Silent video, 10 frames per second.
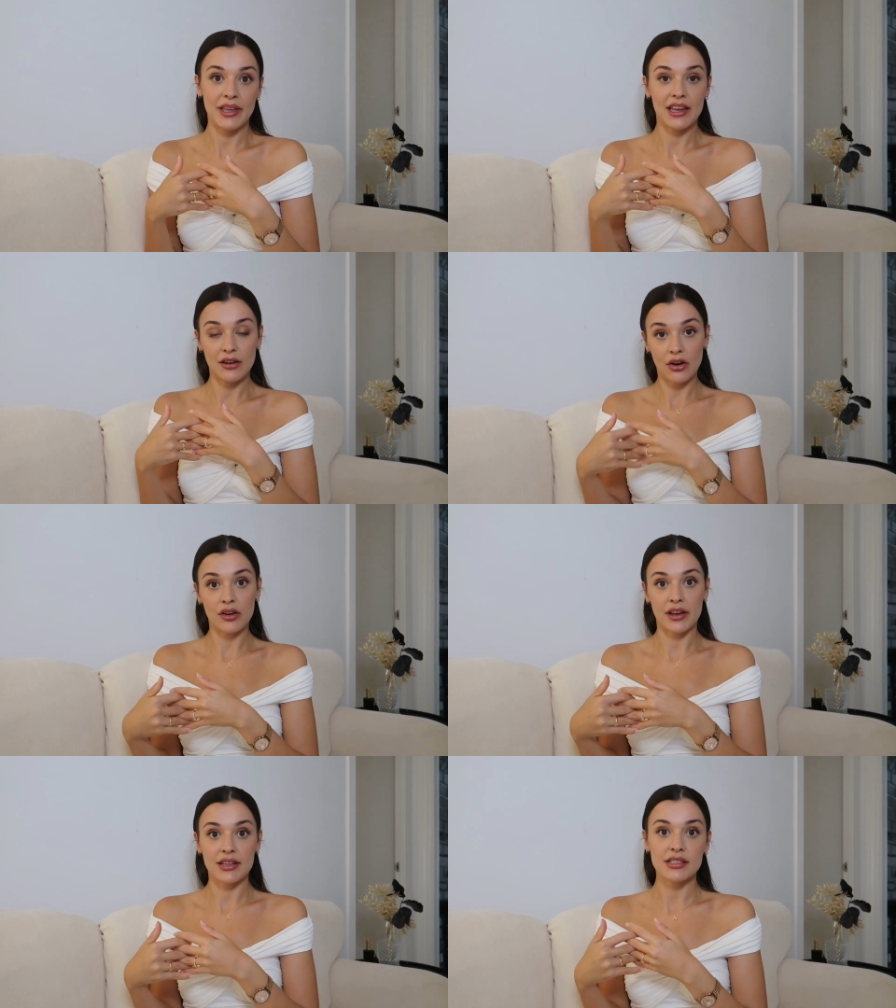being
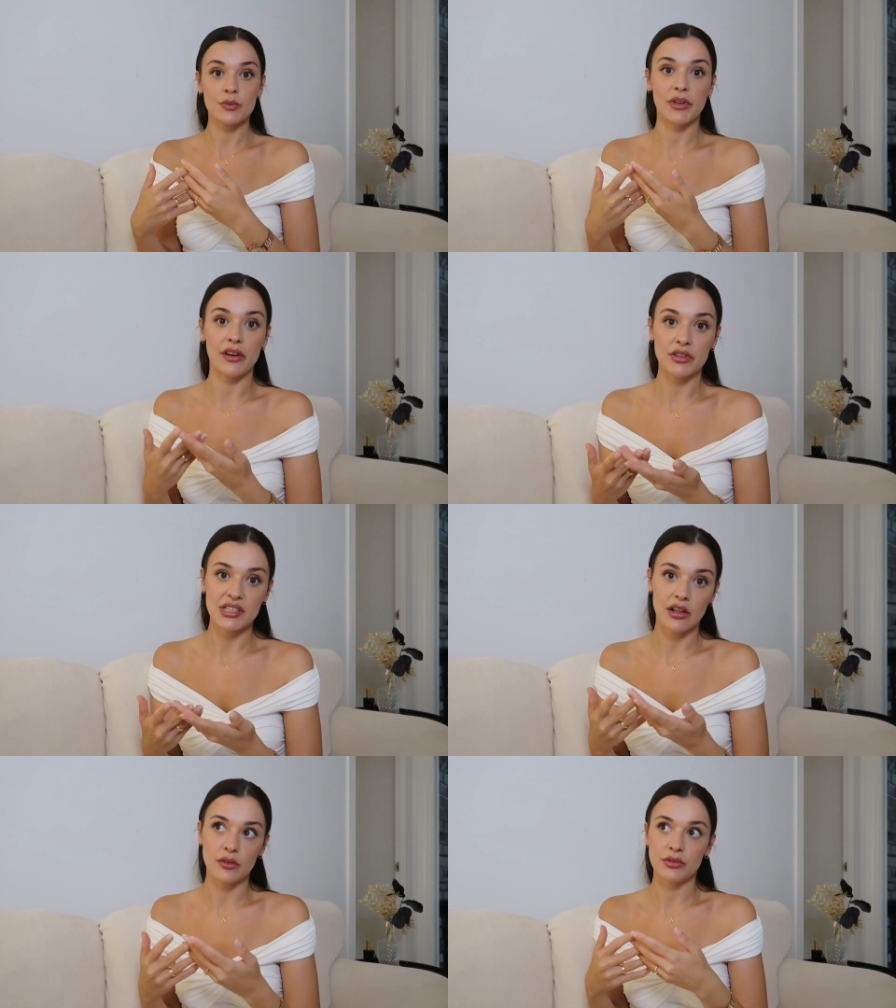honest with
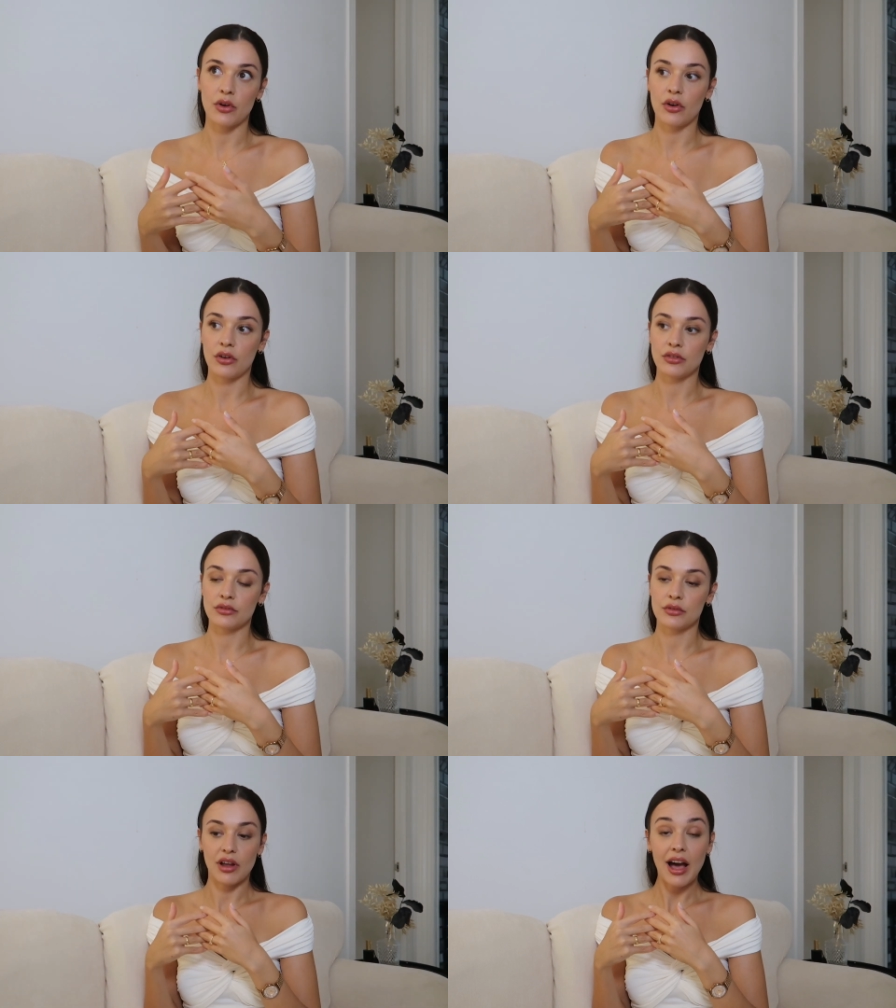ourselves
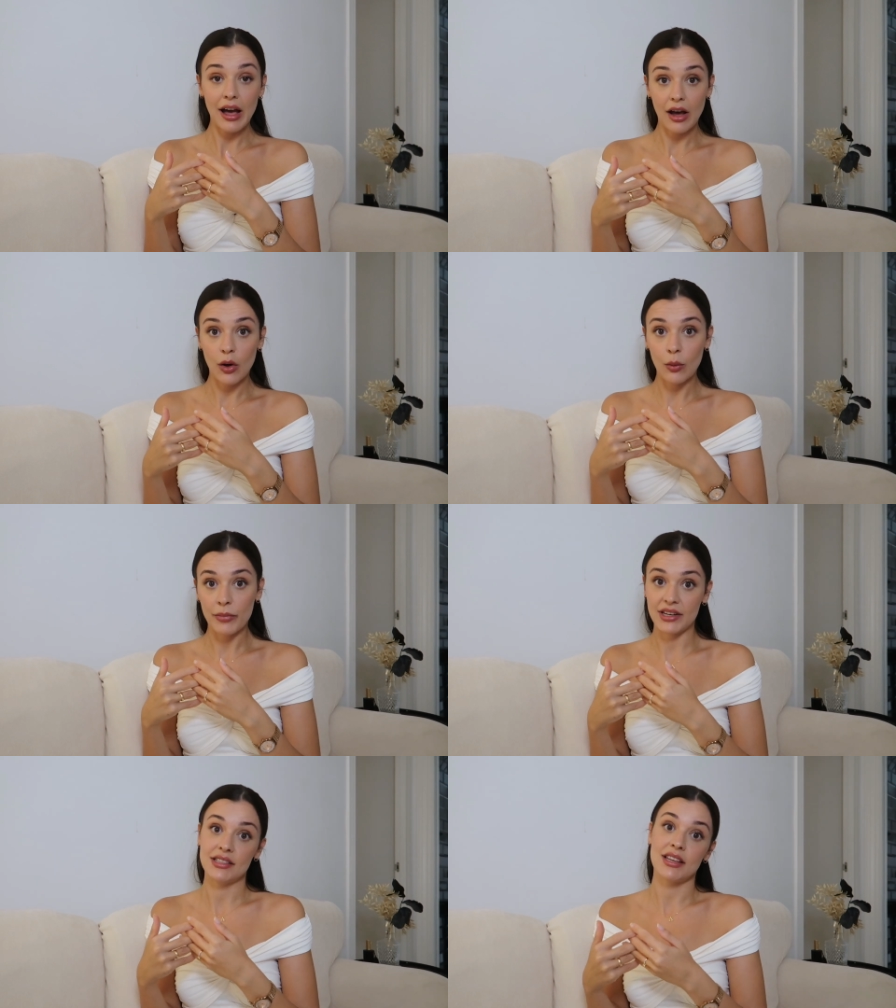on how
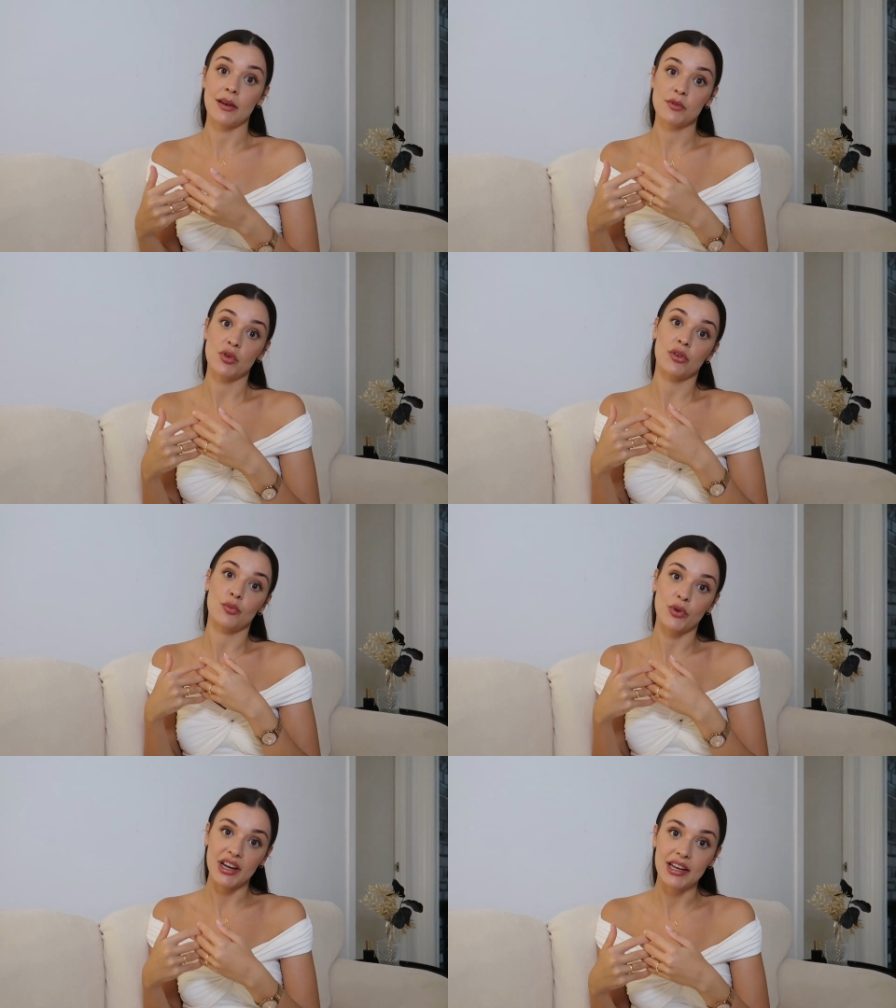many times we're
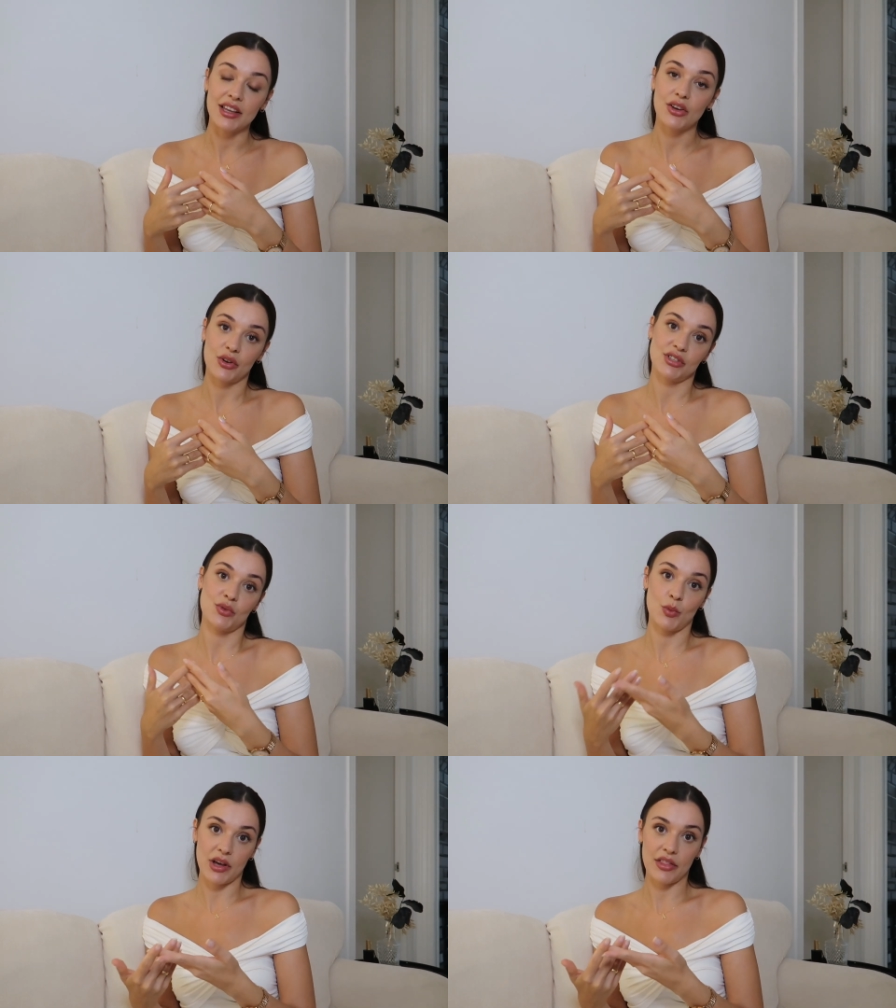really going
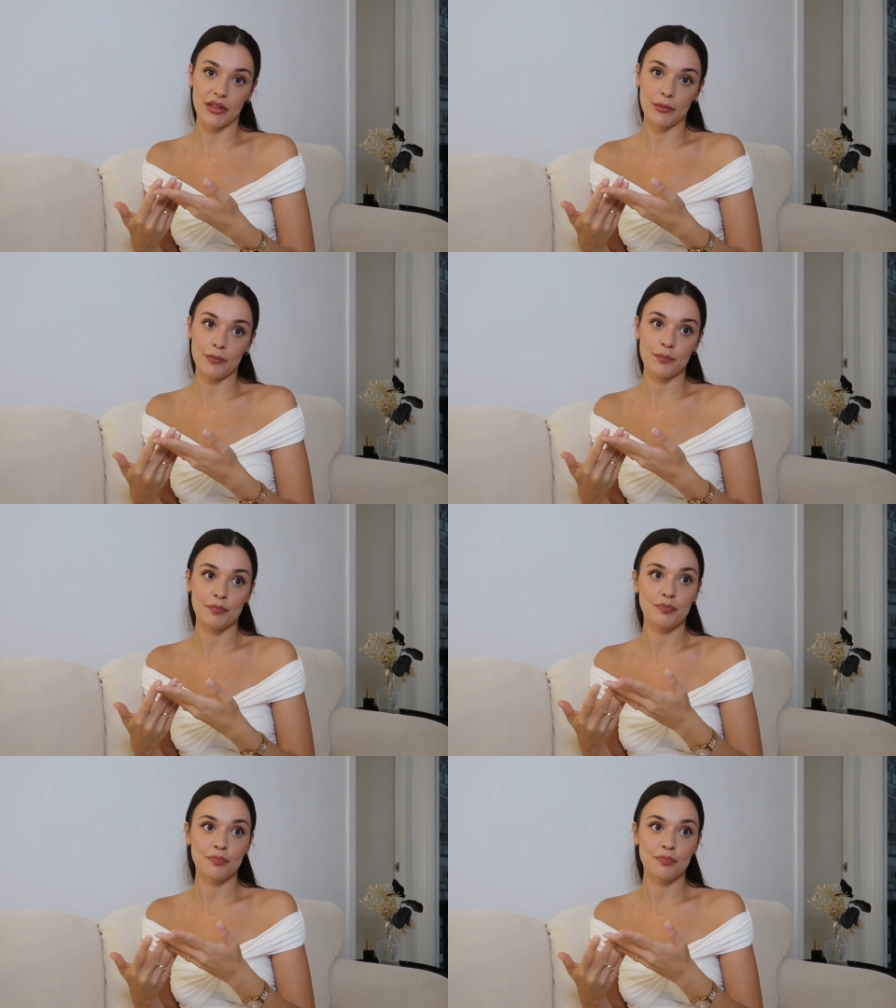to wear them.